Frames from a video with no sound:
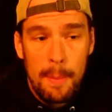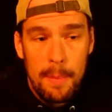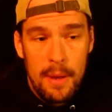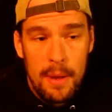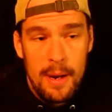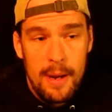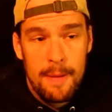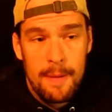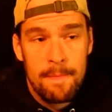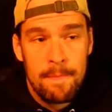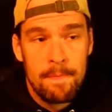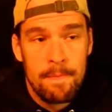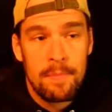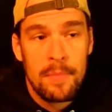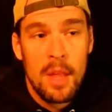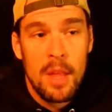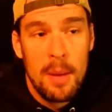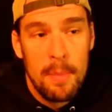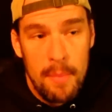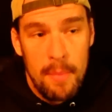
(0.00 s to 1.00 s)
But uh,
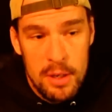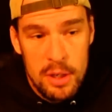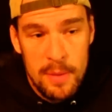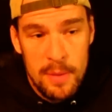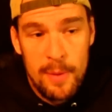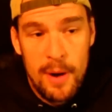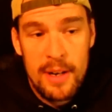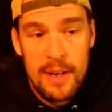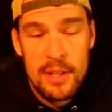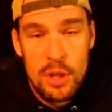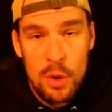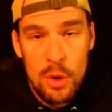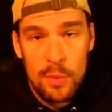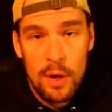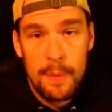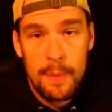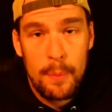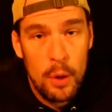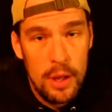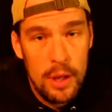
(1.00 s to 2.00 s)
muzzle brakes do
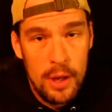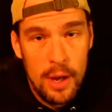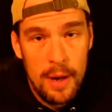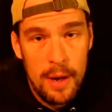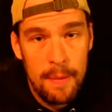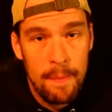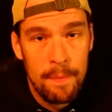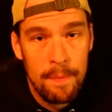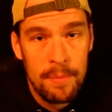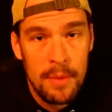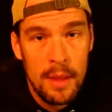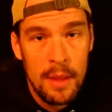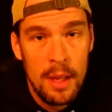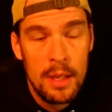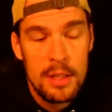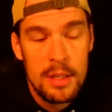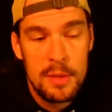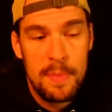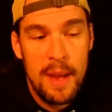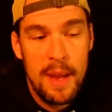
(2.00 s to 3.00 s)
work pretty good.
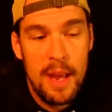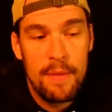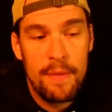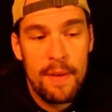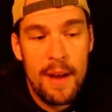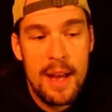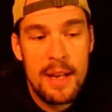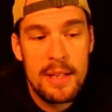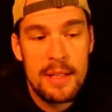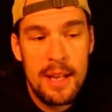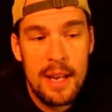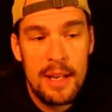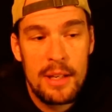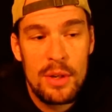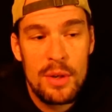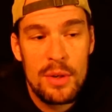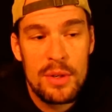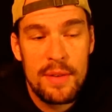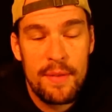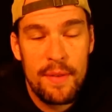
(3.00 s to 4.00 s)
Just be advised they
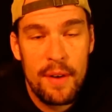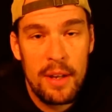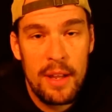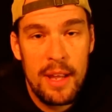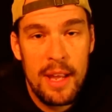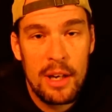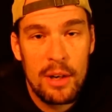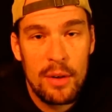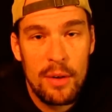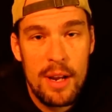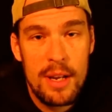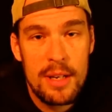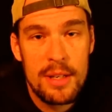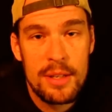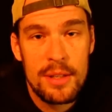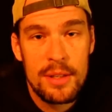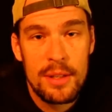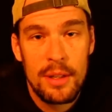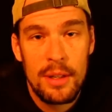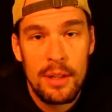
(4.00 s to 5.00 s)
do severely
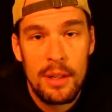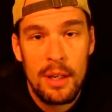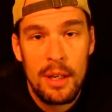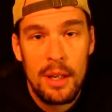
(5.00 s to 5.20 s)
increase